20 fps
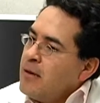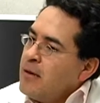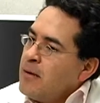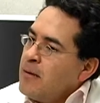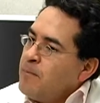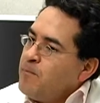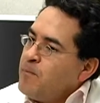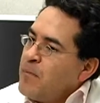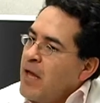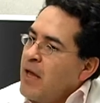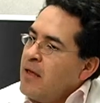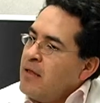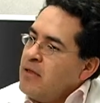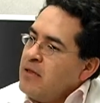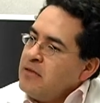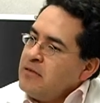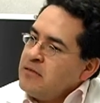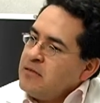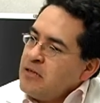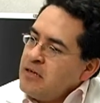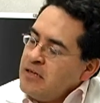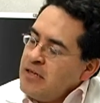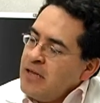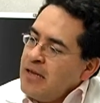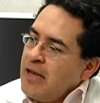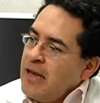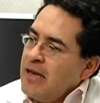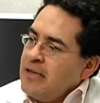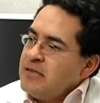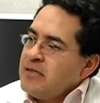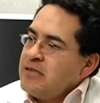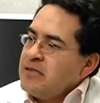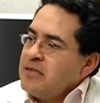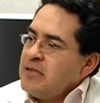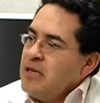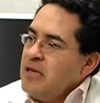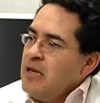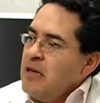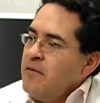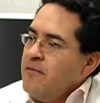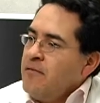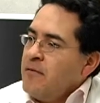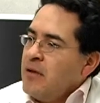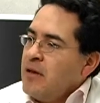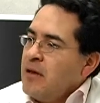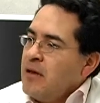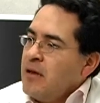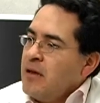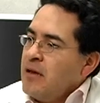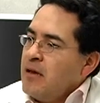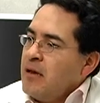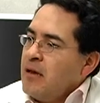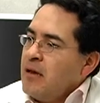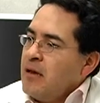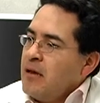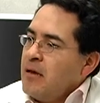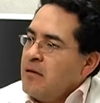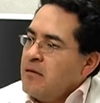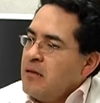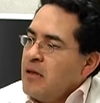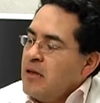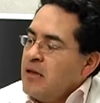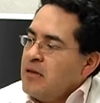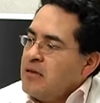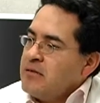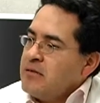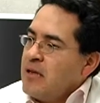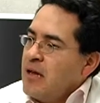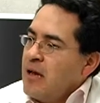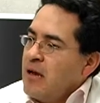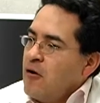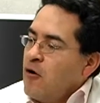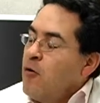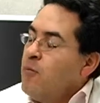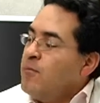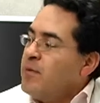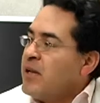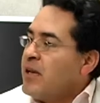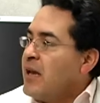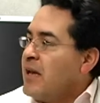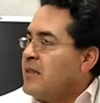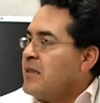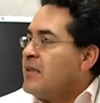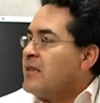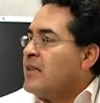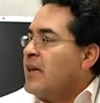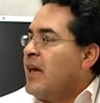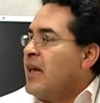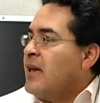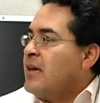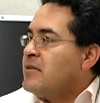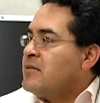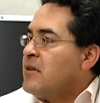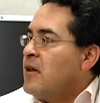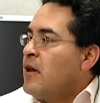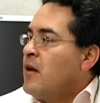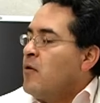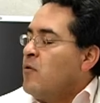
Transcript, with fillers: Um, and in certain cases, if there is a complicated case